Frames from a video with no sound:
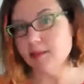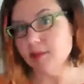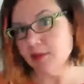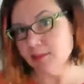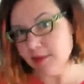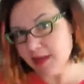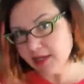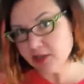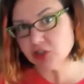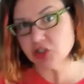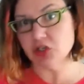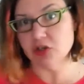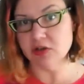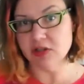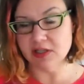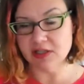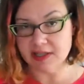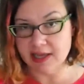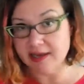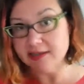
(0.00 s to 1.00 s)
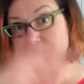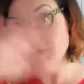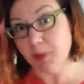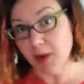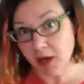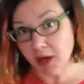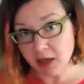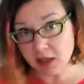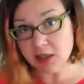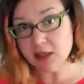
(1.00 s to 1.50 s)
and make sure that that's
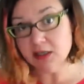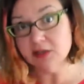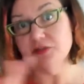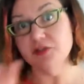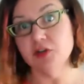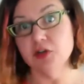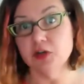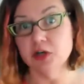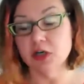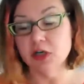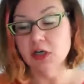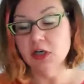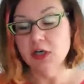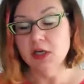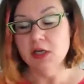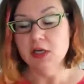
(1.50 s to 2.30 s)
part of your